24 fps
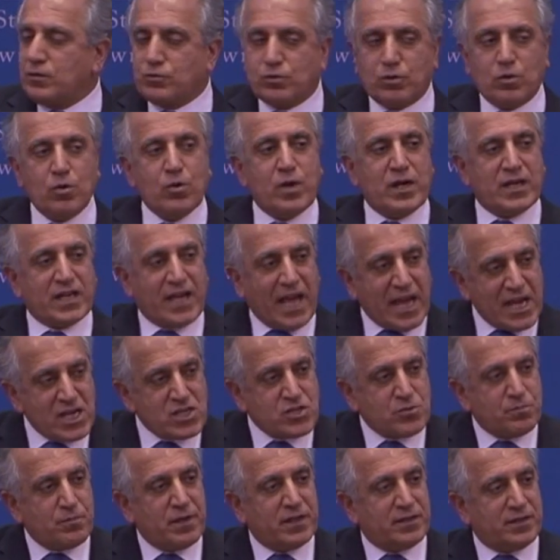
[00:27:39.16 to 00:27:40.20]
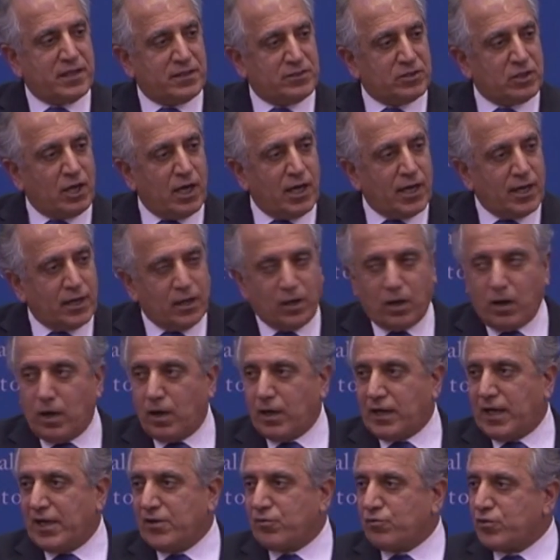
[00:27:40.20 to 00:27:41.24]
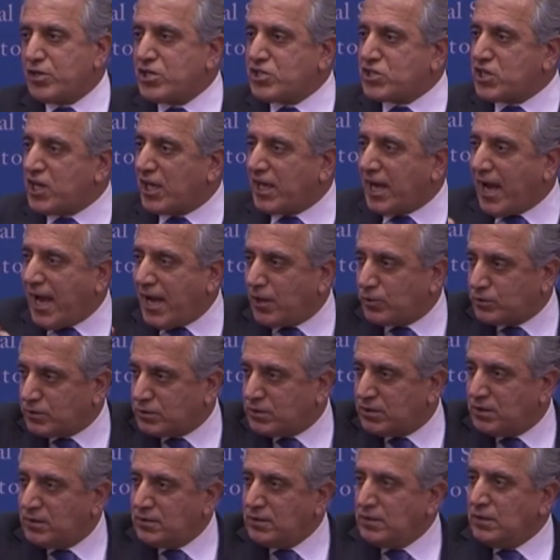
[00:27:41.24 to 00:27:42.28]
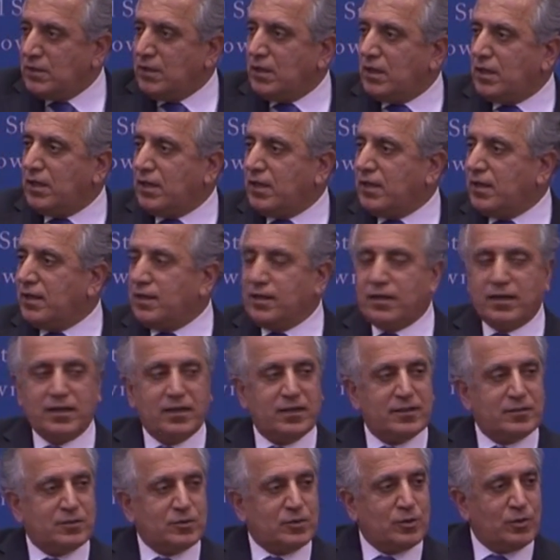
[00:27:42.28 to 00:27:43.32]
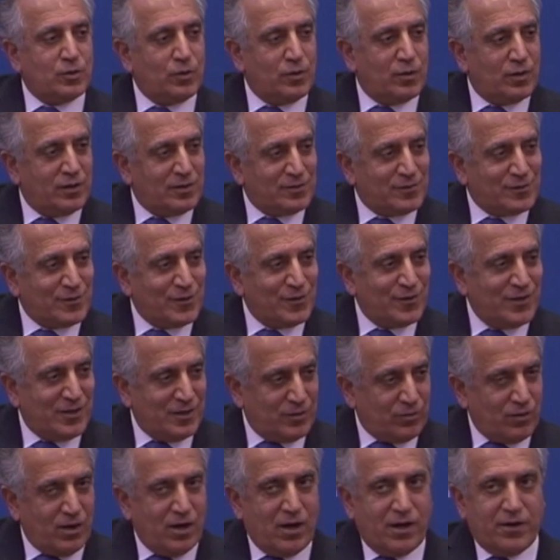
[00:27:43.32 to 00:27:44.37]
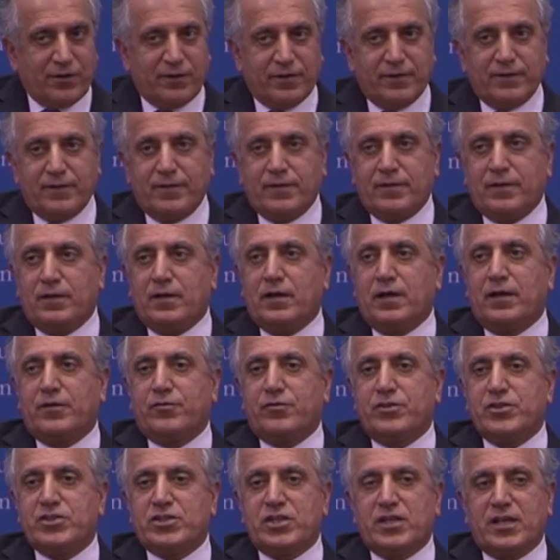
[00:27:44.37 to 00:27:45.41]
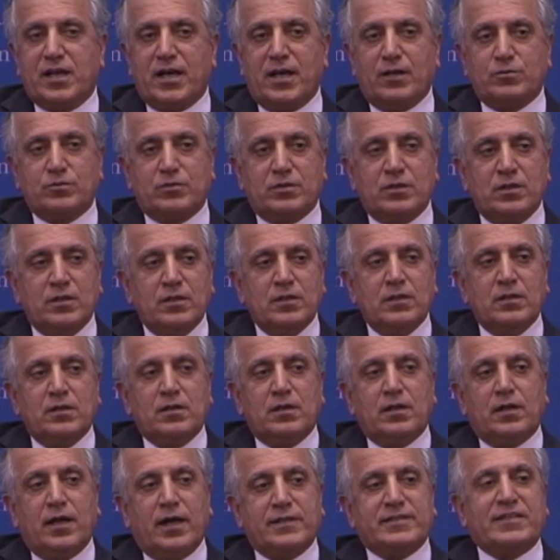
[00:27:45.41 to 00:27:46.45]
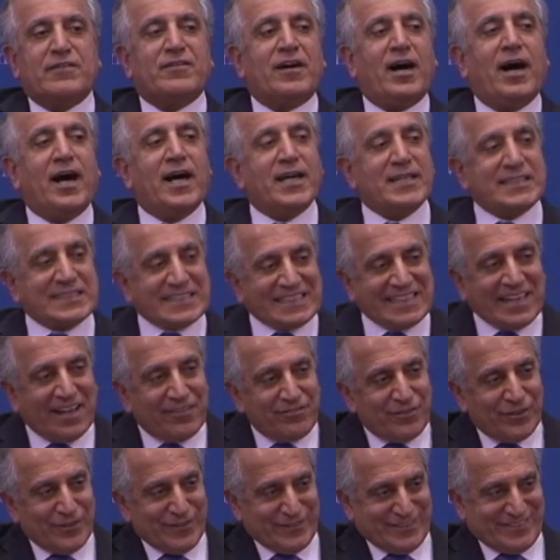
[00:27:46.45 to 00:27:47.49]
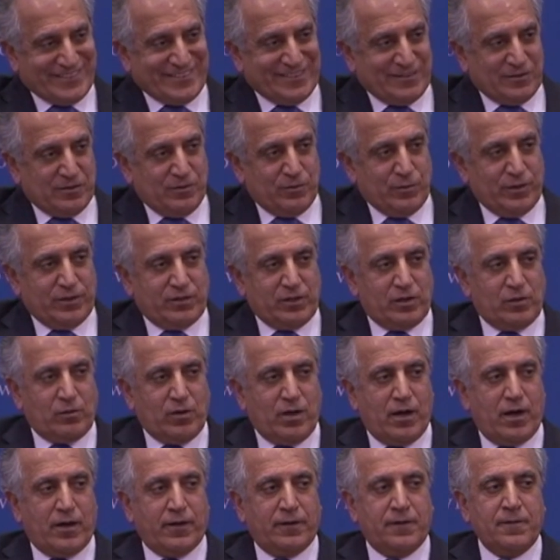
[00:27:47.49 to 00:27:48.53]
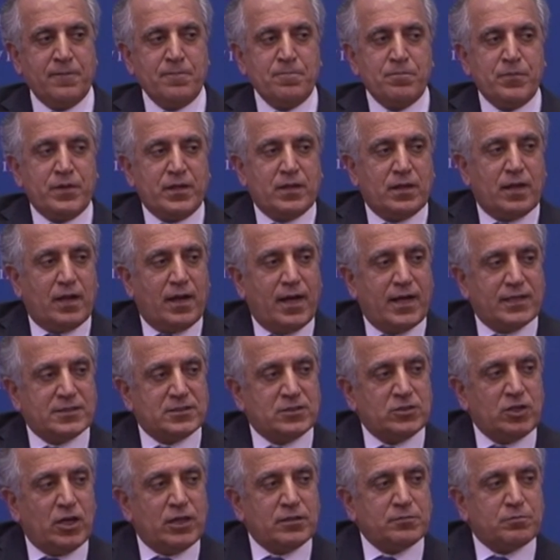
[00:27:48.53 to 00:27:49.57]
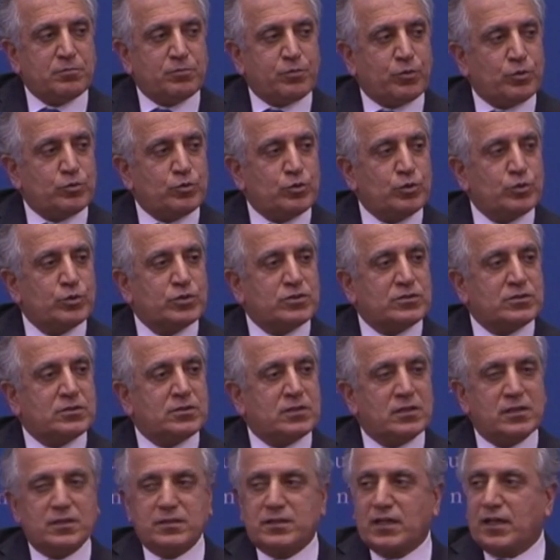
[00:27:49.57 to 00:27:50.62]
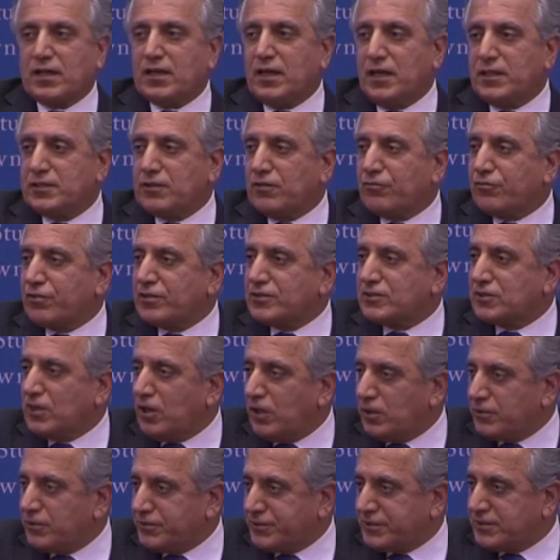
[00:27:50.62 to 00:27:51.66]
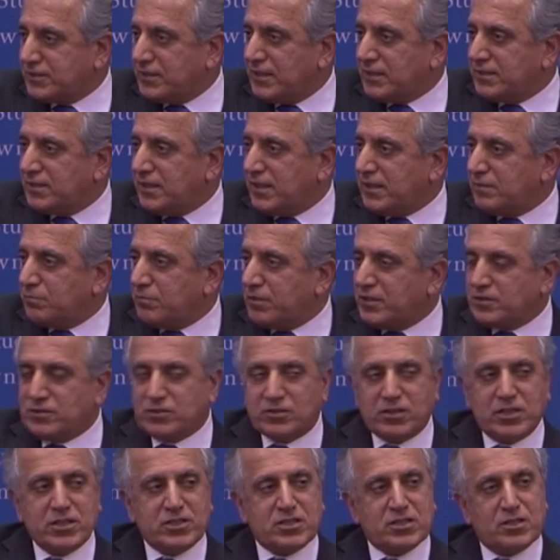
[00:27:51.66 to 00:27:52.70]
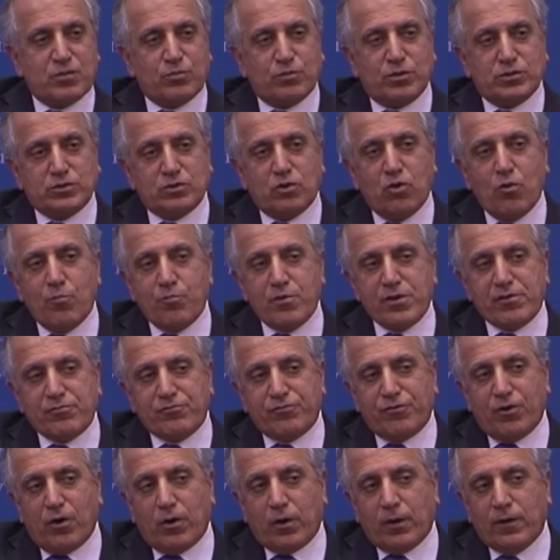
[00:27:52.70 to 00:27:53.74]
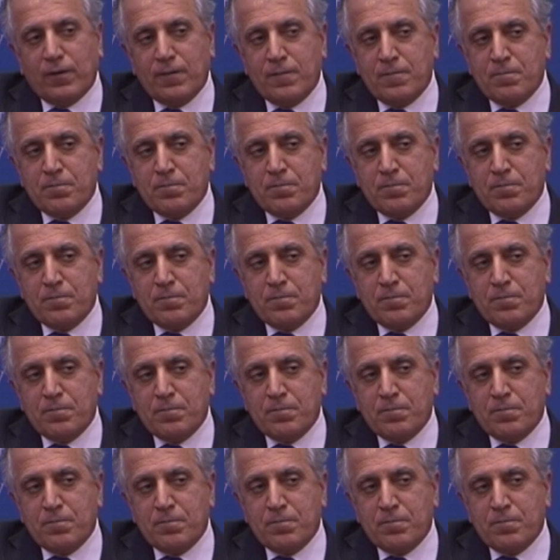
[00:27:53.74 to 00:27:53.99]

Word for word: through engagement and dialogue and reaching out to Iran and reaching out at the highest levels with Iran, has not produced the kind of results that the administration was hoping for.